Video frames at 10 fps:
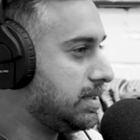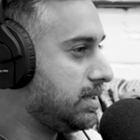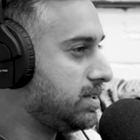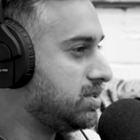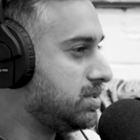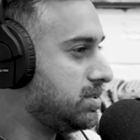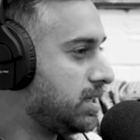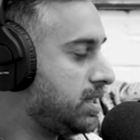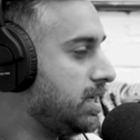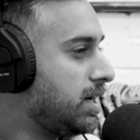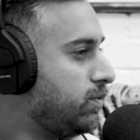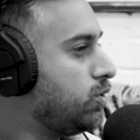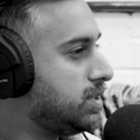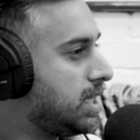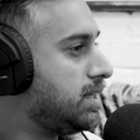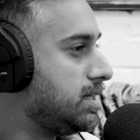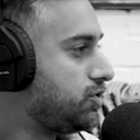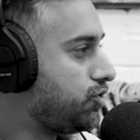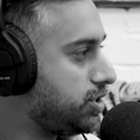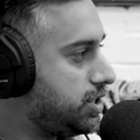Because I think I've always had that
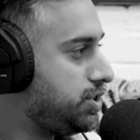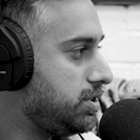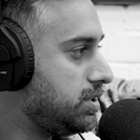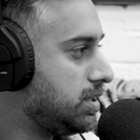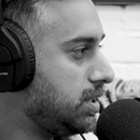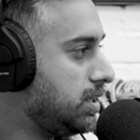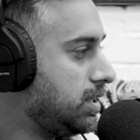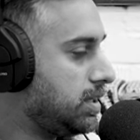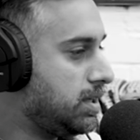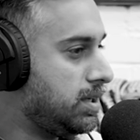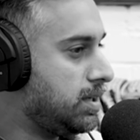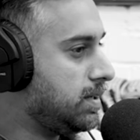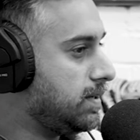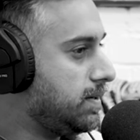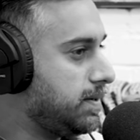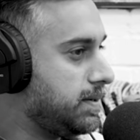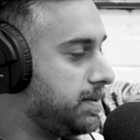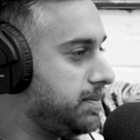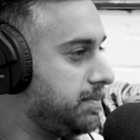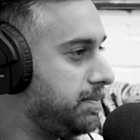trust issues.
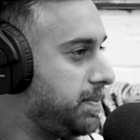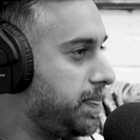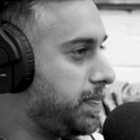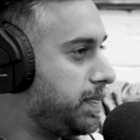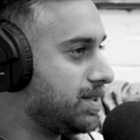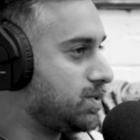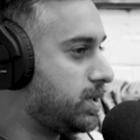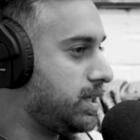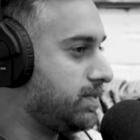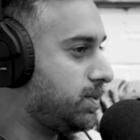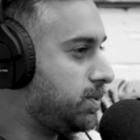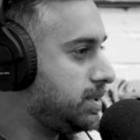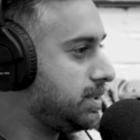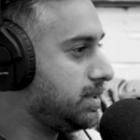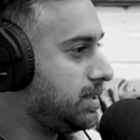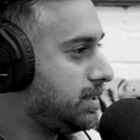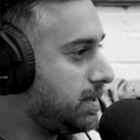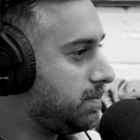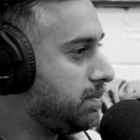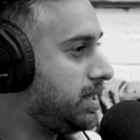That's why I've always
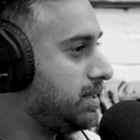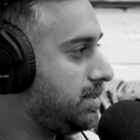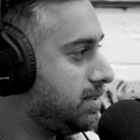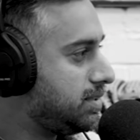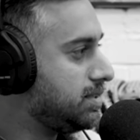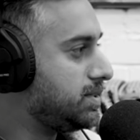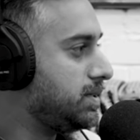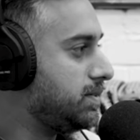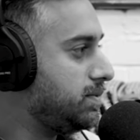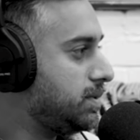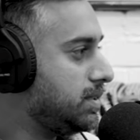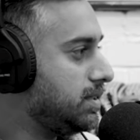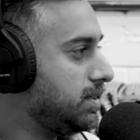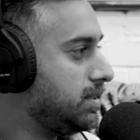kept my distance with everyone.